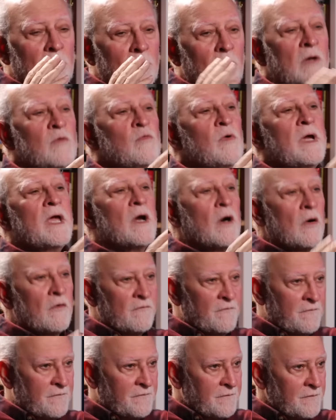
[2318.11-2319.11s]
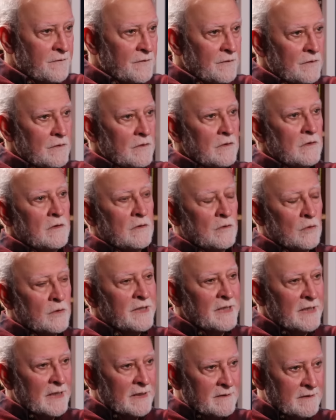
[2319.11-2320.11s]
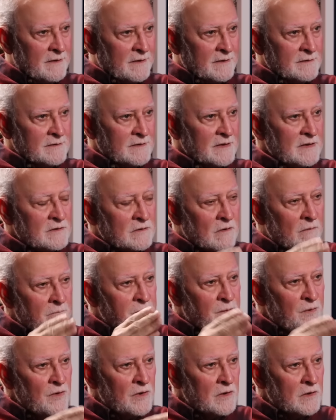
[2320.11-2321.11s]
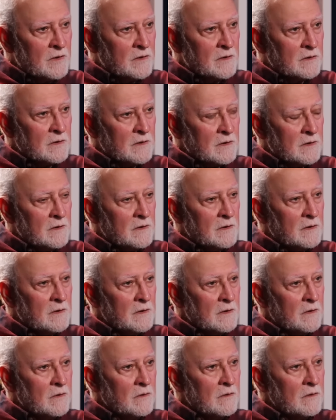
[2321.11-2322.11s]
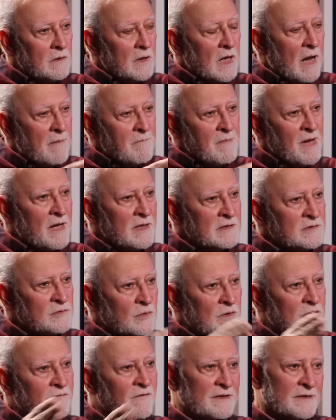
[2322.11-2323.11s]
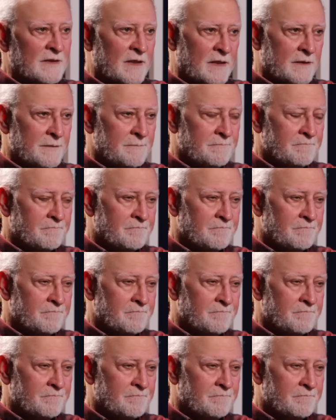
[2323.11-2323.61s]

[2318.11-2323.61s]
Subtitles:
one way of looking at this is compare Hamas with Fatah.